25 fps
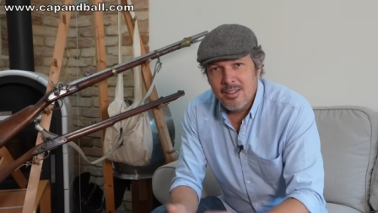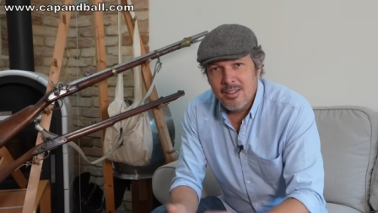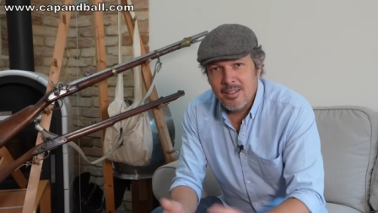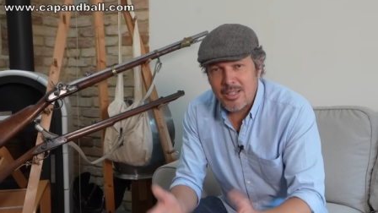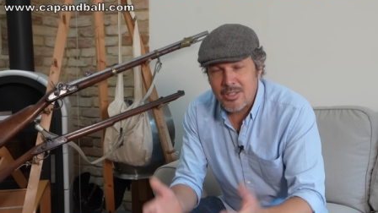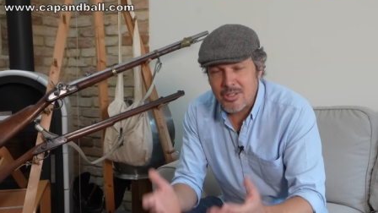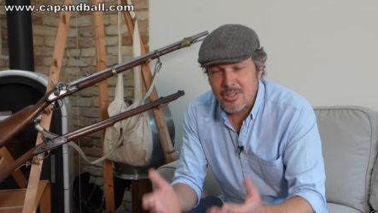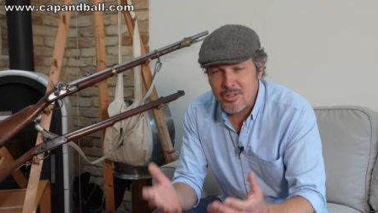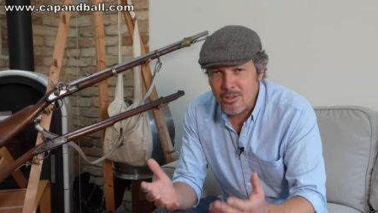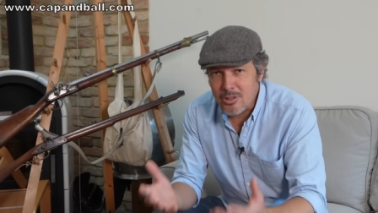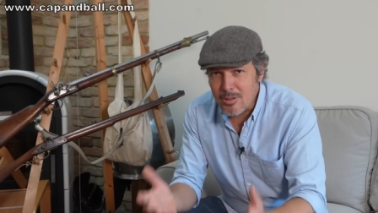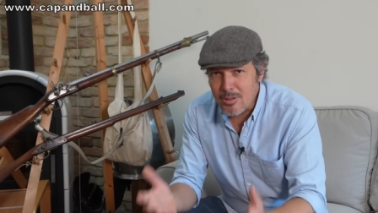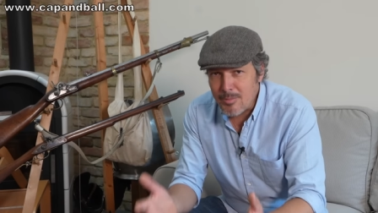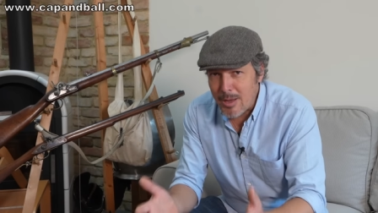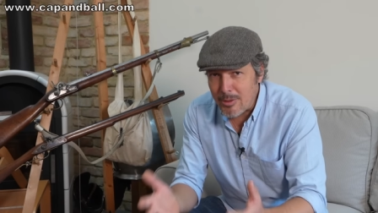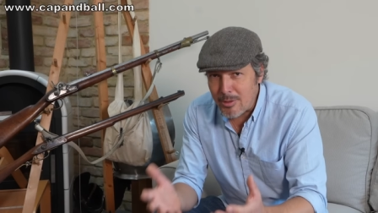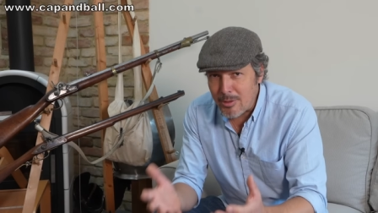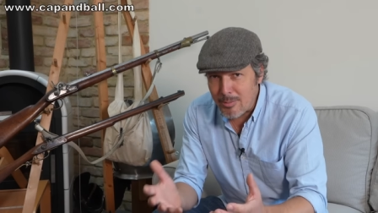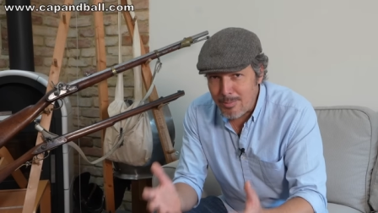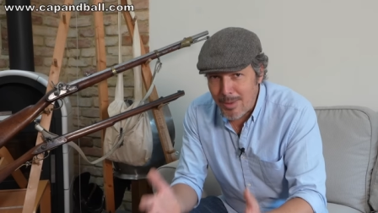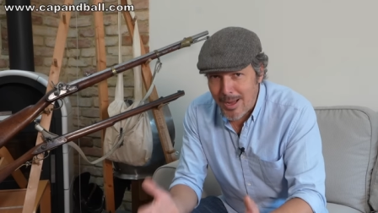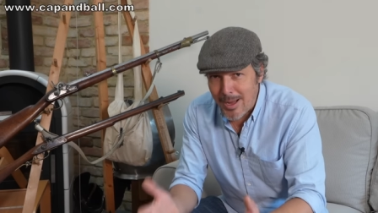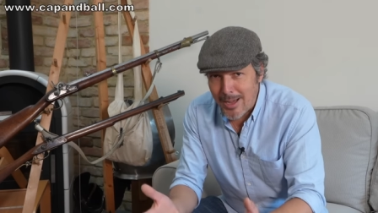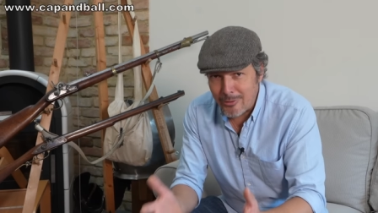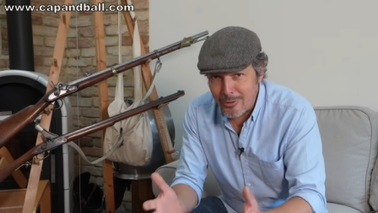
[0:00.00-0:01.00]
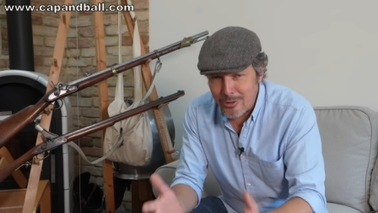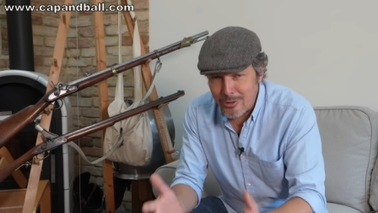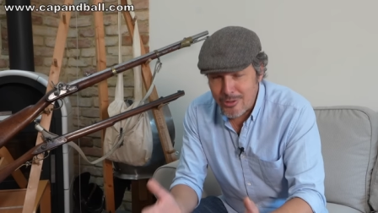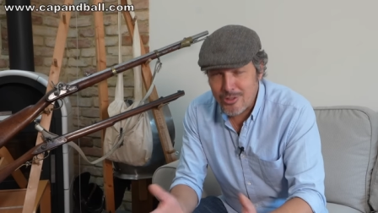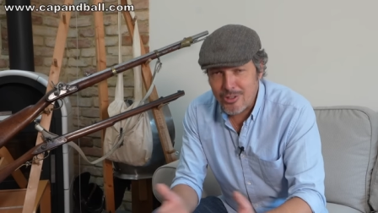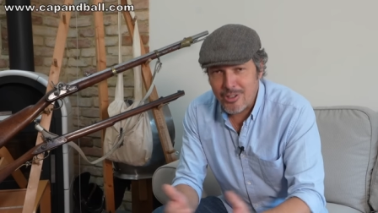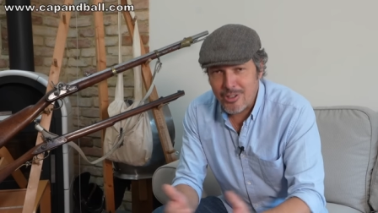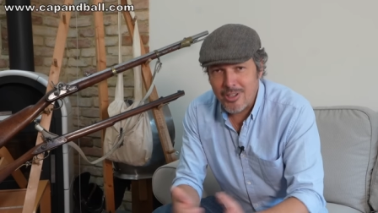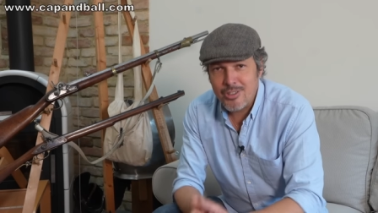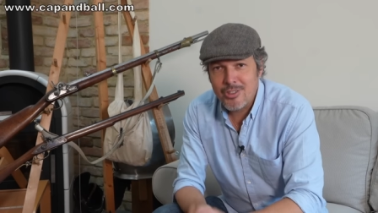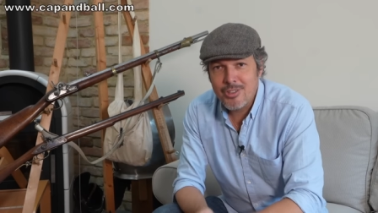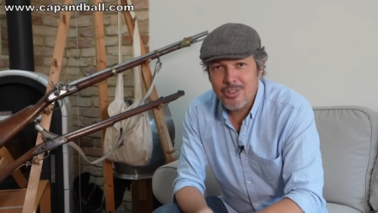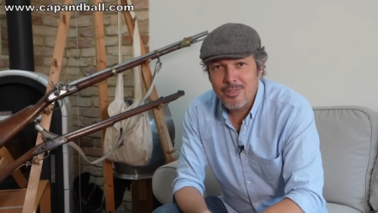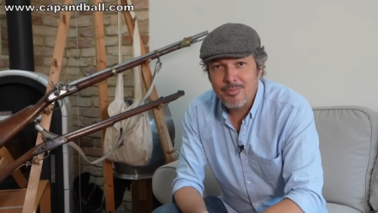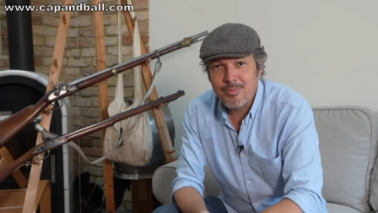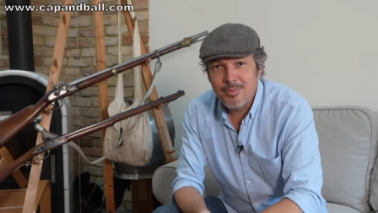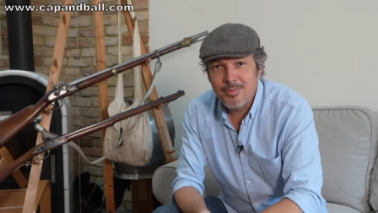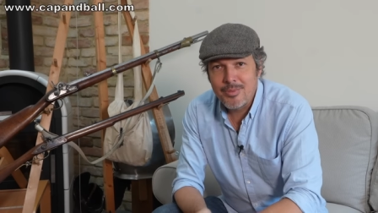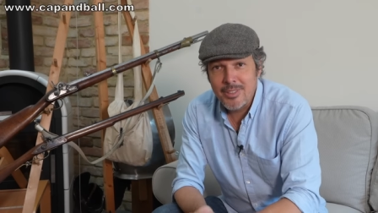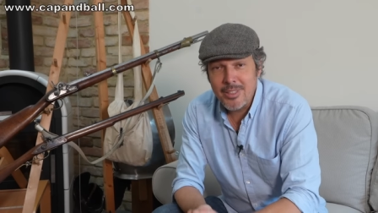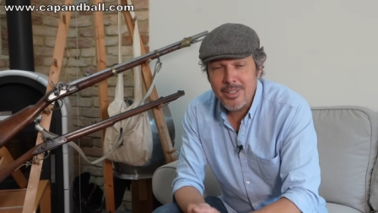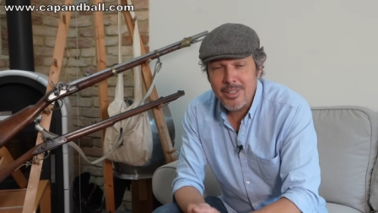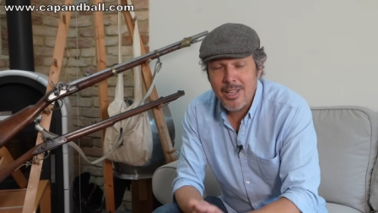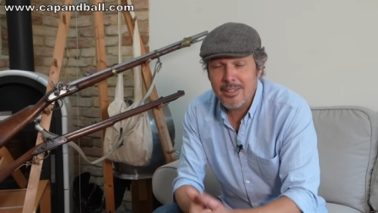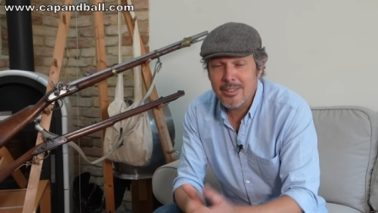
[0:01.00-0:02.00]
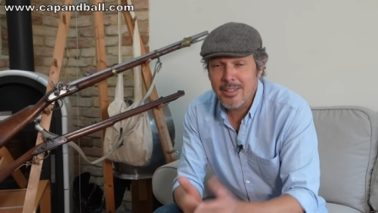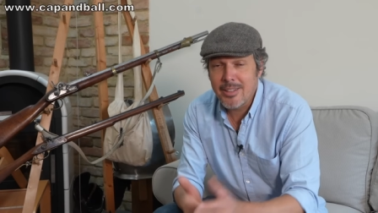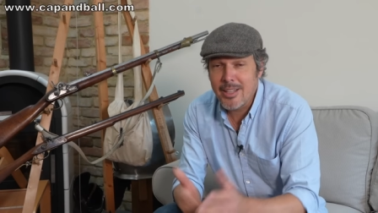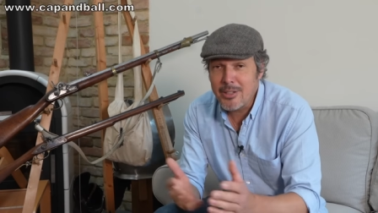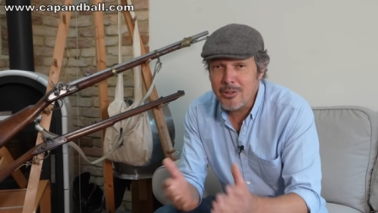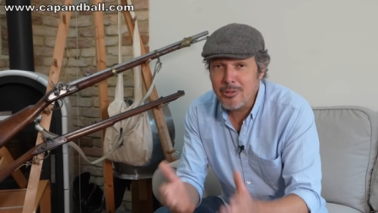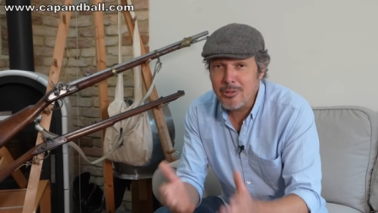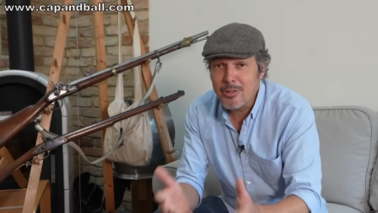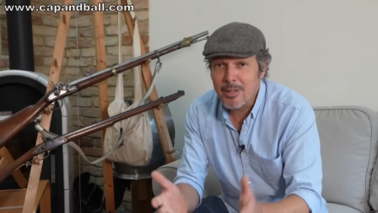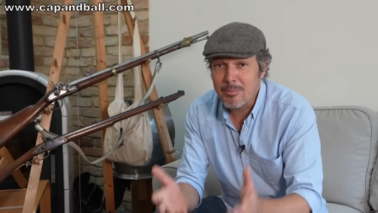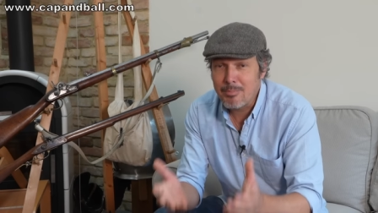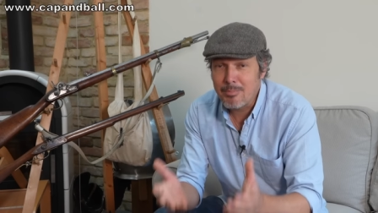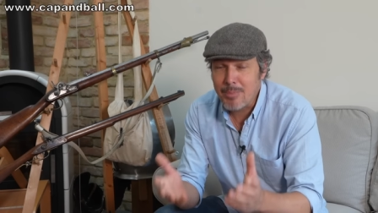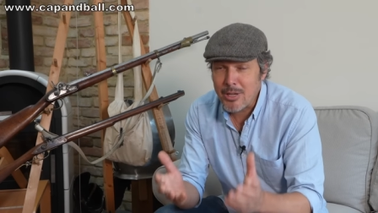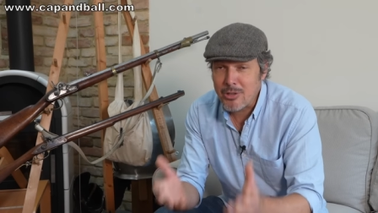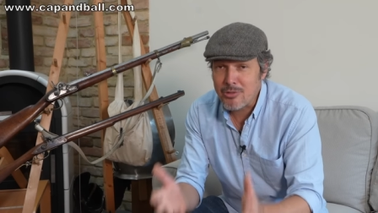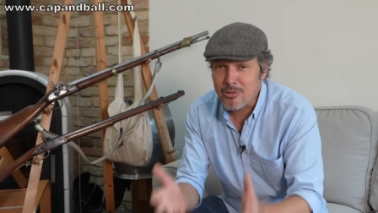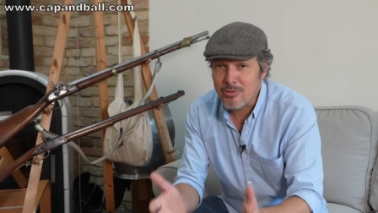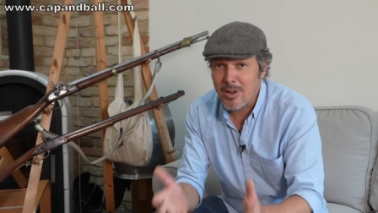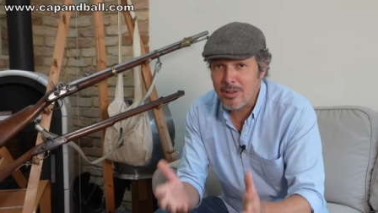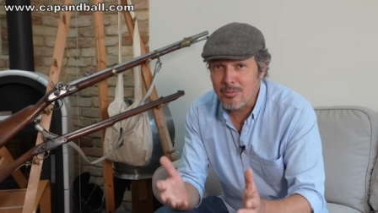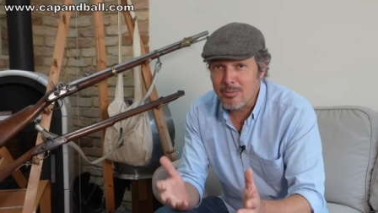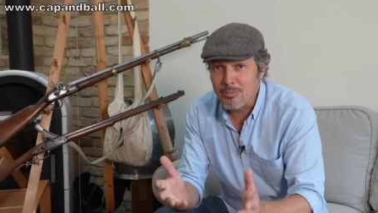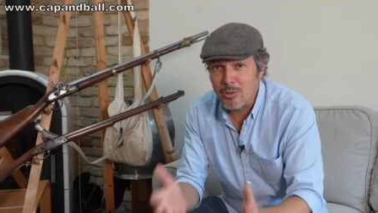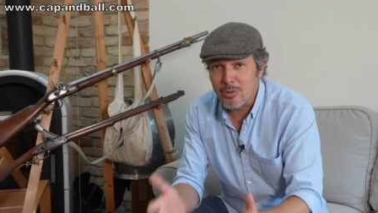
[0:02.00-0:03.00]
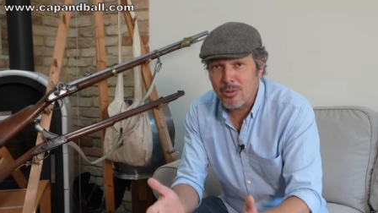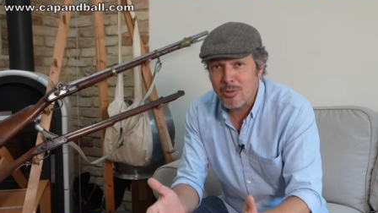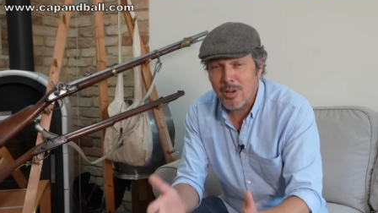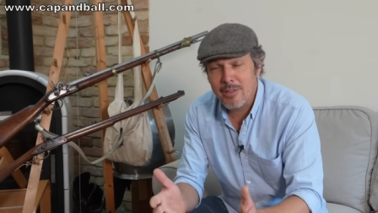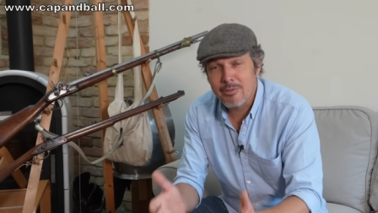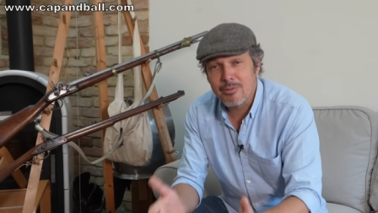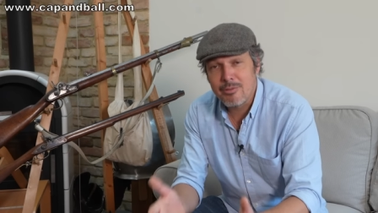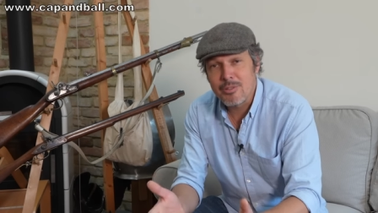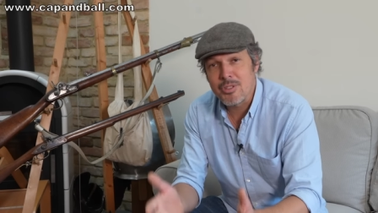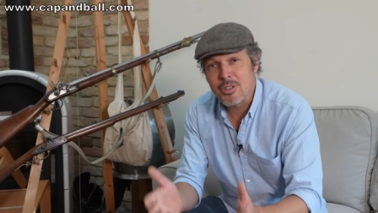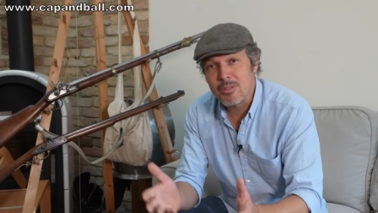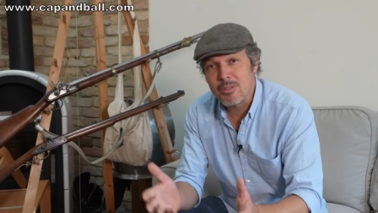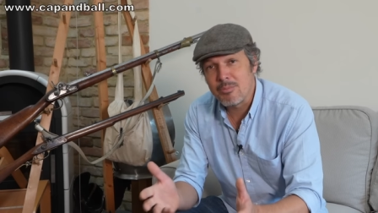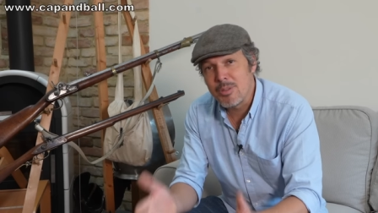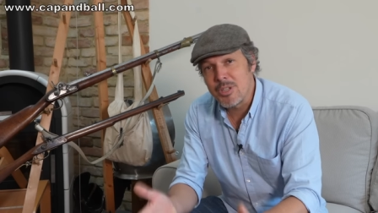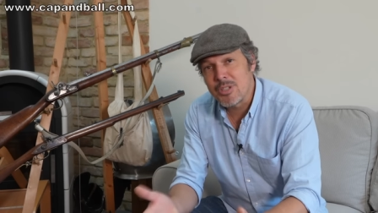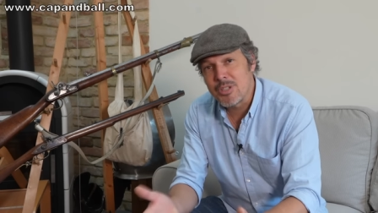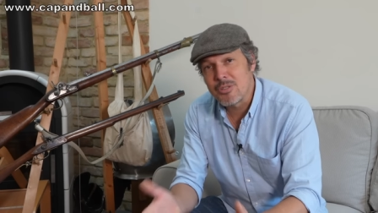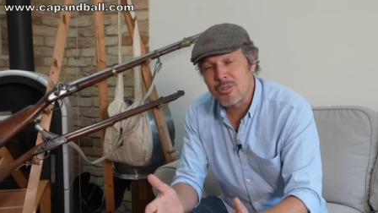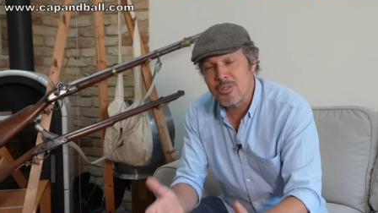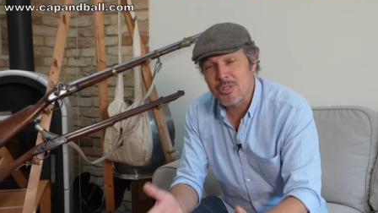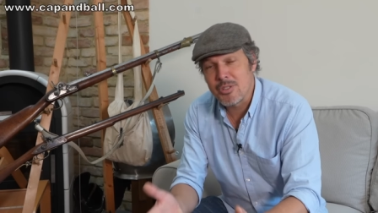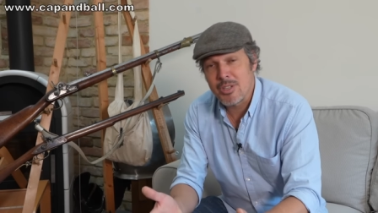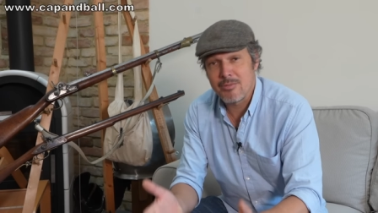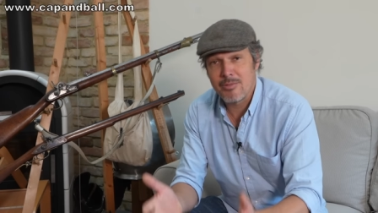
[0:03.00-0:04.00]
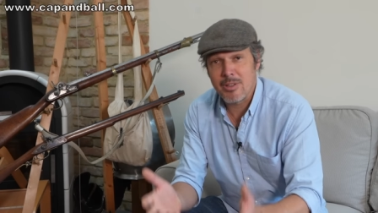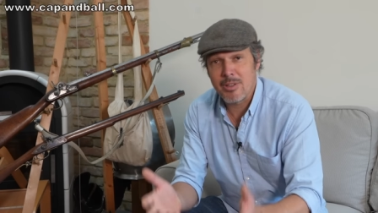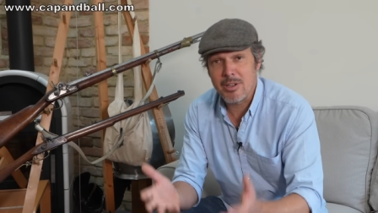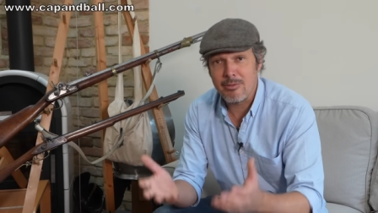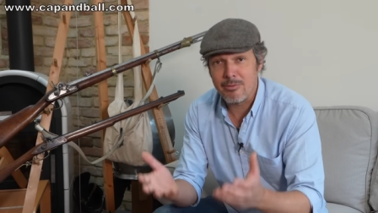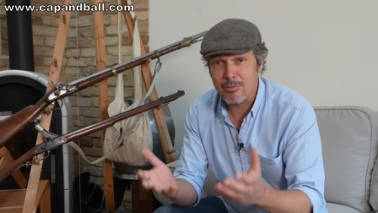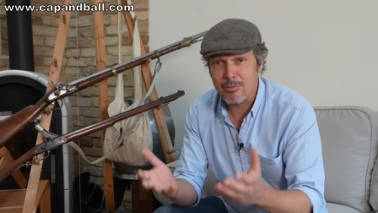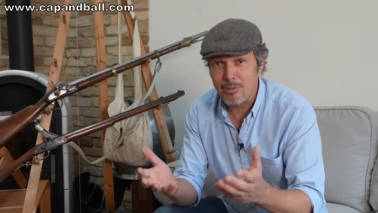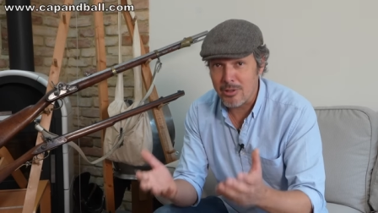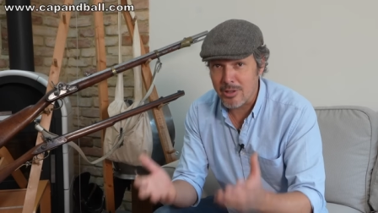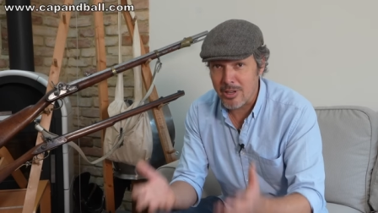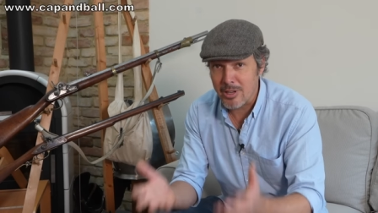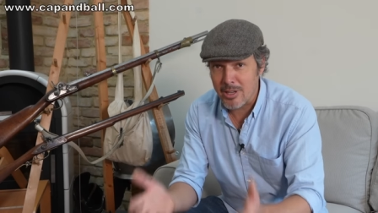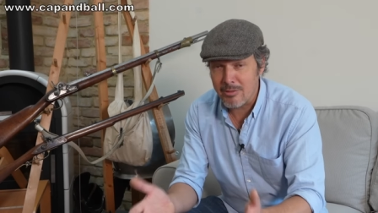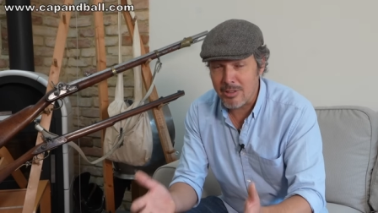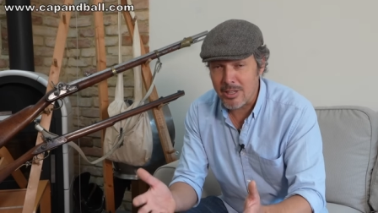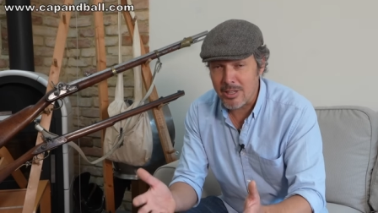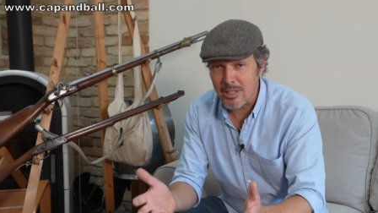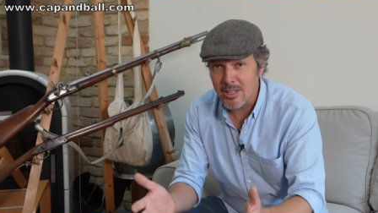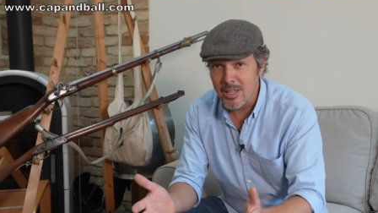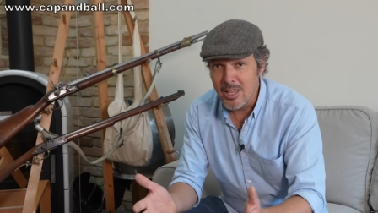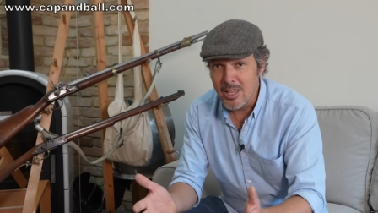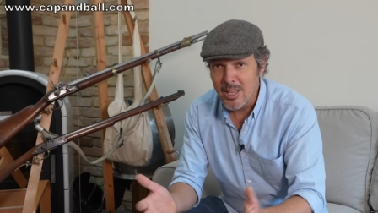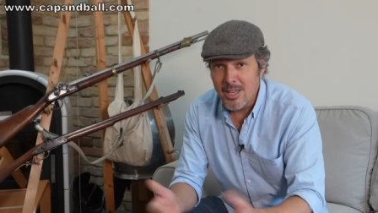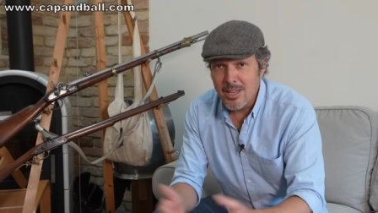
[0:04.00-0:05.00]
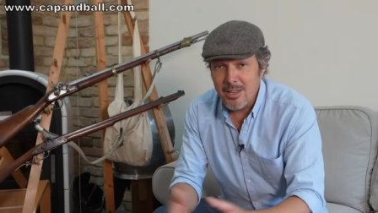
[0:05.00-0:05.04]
Let's talk about the powder charge. Did I tell you that patch roundball rifles and pistols are very forgiving,